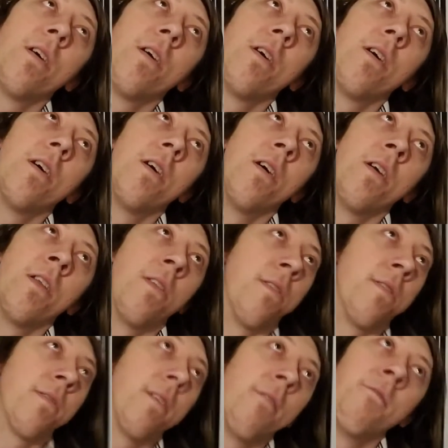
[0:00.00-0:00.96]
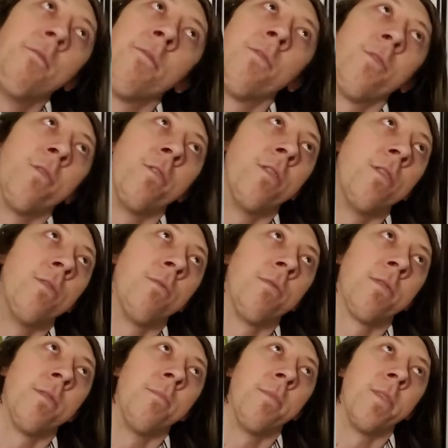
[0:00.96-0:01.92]
on 742 or
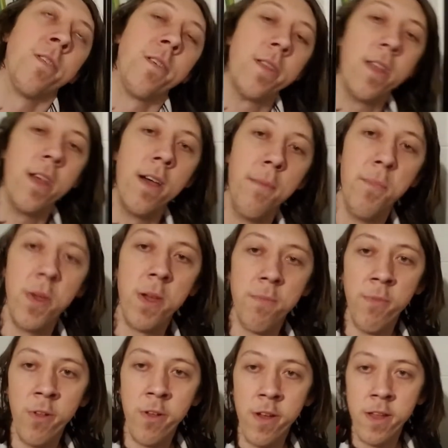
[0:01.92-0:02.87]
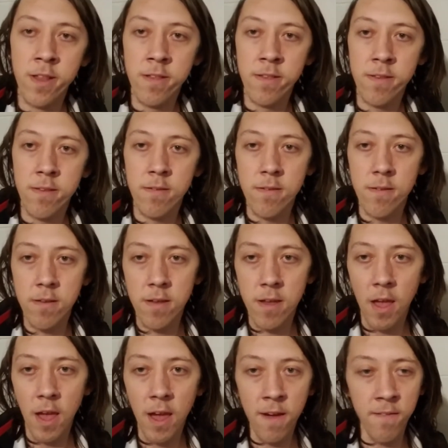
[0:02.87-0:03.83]
something like that, big blind's
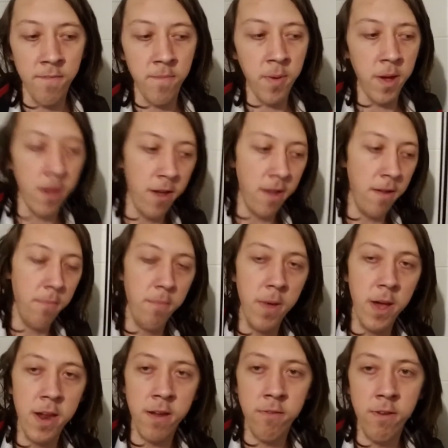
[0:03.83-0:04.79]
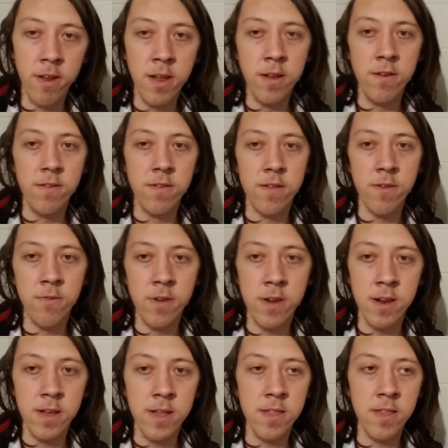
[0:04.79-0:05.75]
half pot betting range is going to
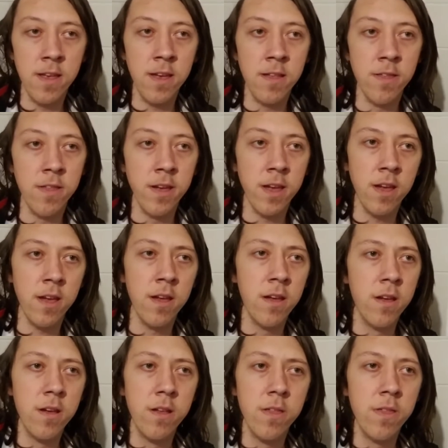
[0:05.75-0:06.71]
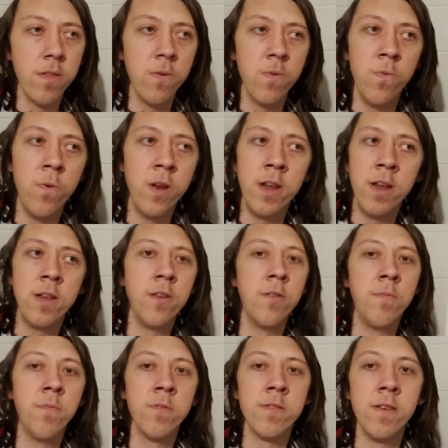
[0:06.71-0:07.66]
contain like
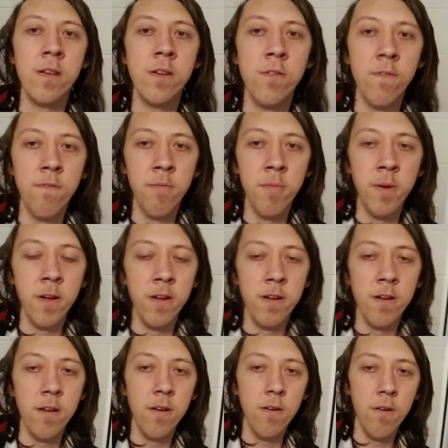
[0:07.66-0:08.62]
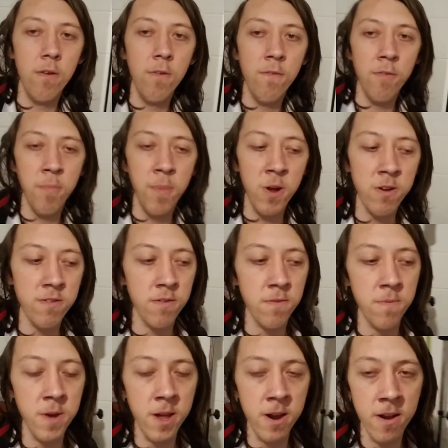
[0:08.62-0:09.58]
22% overpairs or
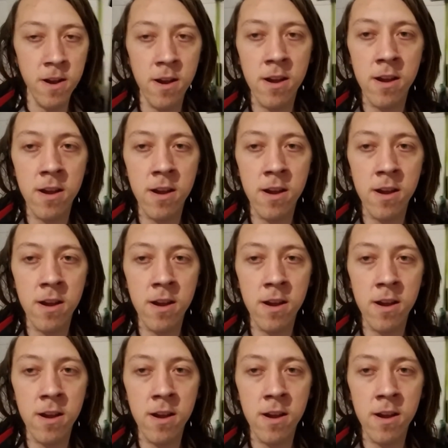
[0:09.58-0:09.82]
better.